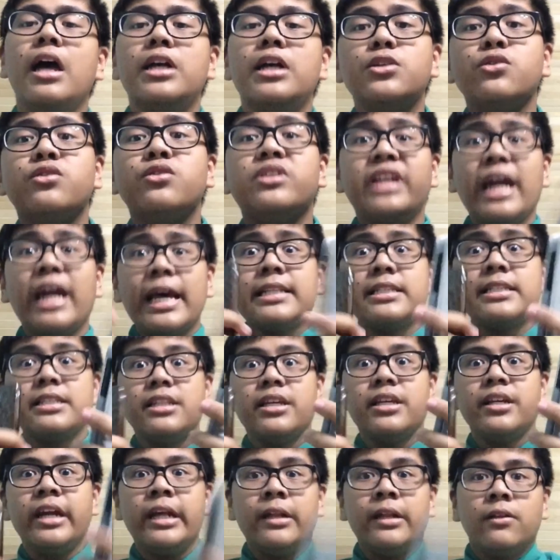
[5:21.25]
So that's
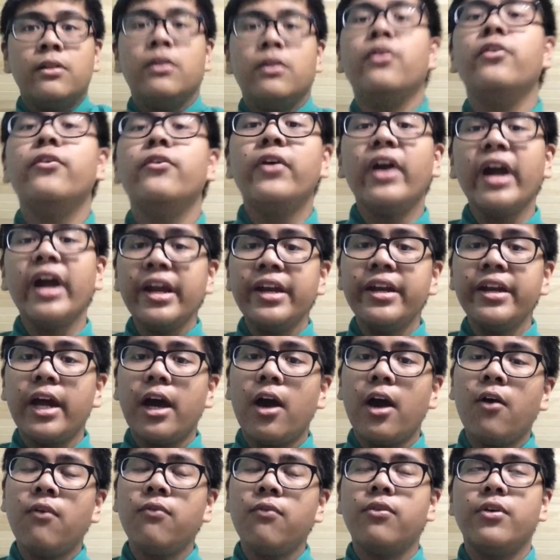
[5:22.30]
the deal. Right
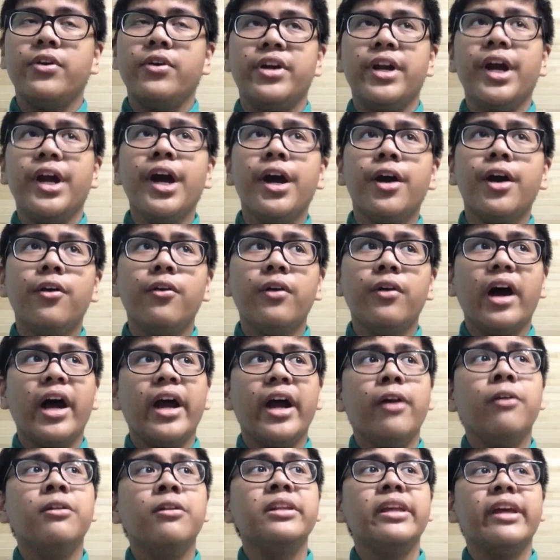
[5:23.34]
now, for now,
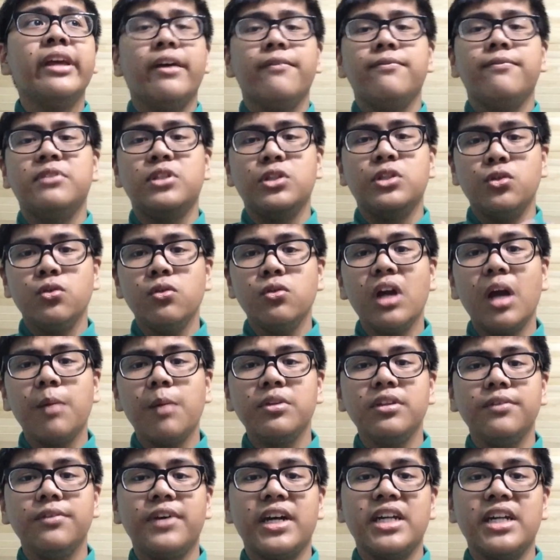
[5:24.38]
I only have two
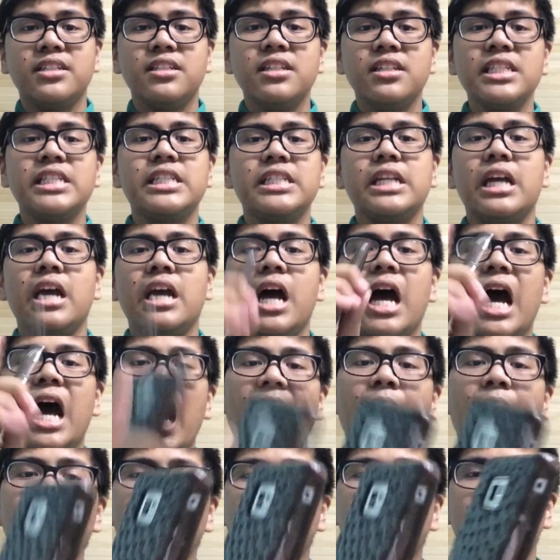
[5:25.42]
Apple devices,
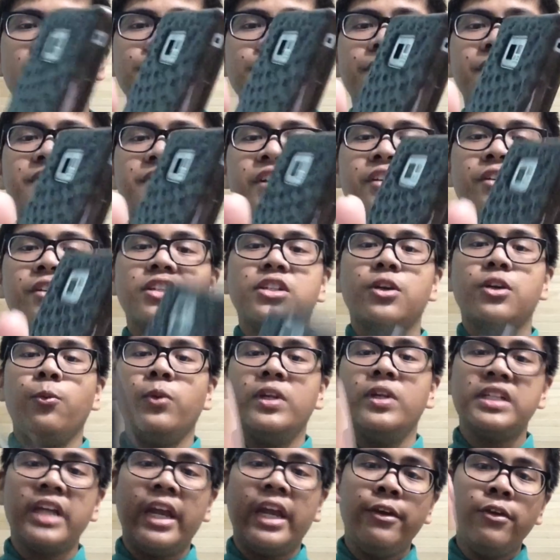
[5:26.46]
iPod Touch 5th generation
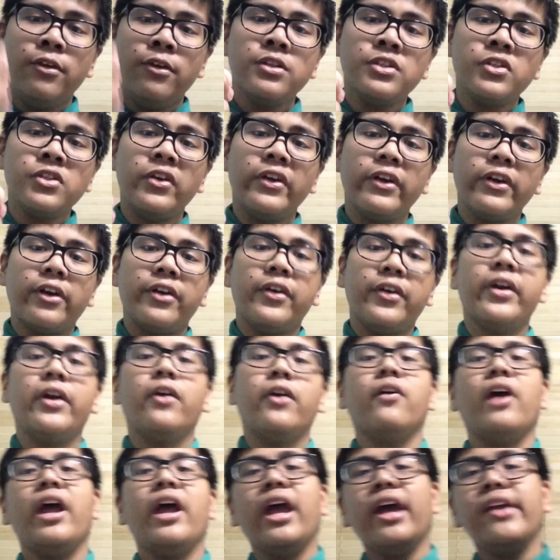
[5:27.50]
which I use to record
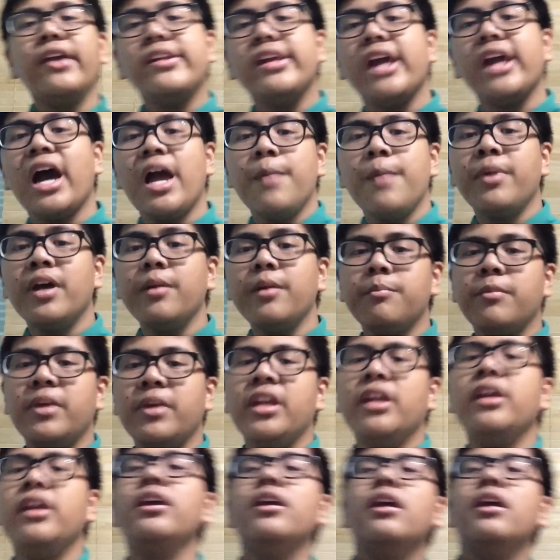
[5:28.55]
now and the iPad
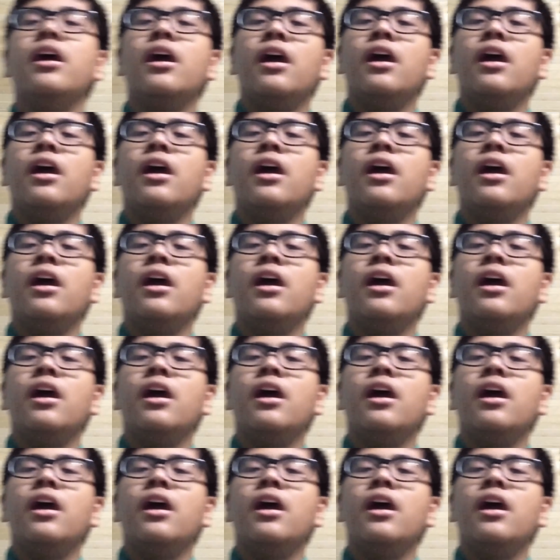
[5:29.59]
mini.